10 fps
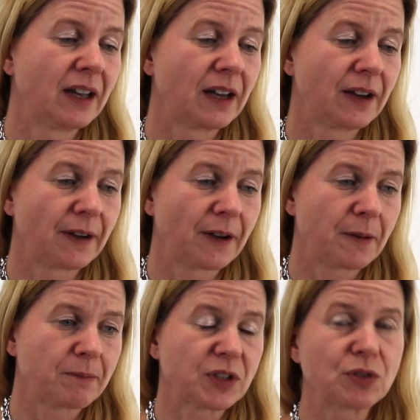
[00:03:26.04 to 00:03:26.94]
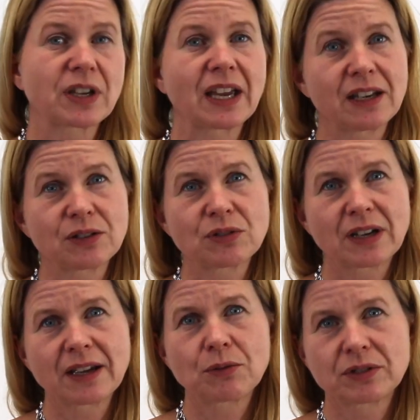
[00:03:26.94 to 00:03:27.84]
You can do
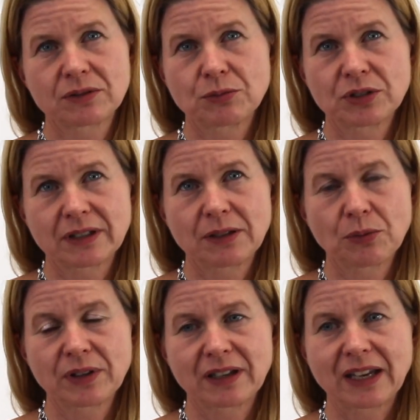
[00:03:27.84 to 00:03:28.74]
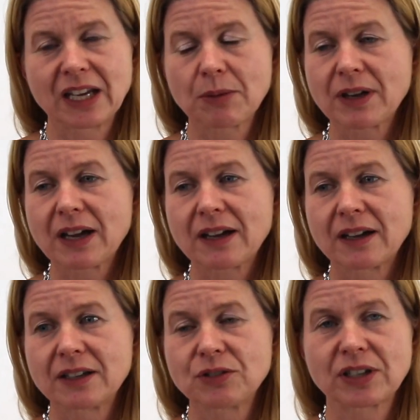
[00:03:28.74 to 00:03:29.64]
like what I do with an enema.
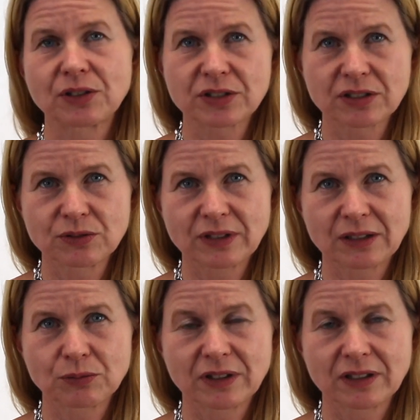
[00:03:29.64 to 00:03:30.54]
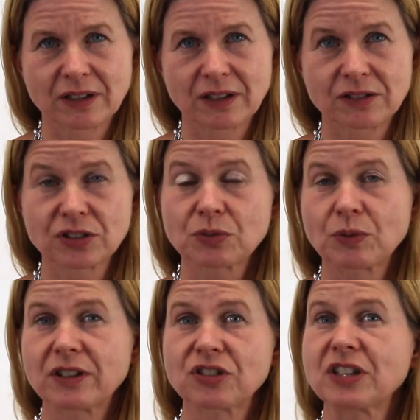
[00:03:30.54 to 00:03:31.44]
You can also do that with just
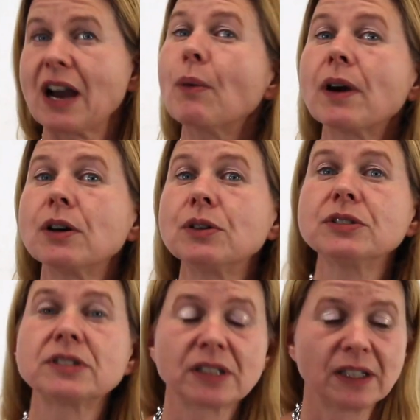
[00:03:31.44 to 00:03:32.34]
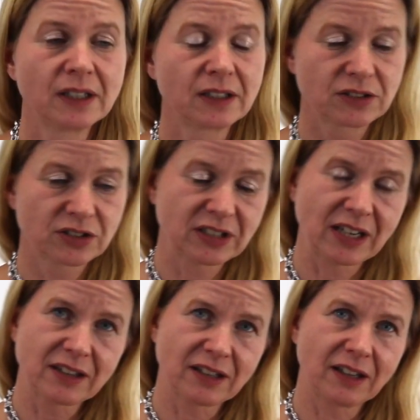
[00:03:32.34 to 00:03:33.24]
with the shower hose. Just
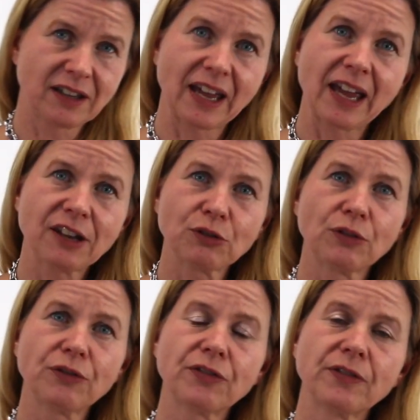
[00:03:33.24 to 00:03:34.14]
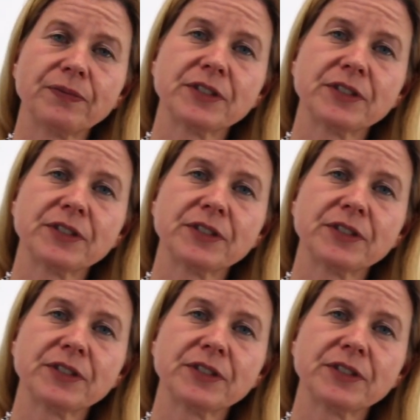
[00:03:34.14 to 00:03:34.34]
take the head off.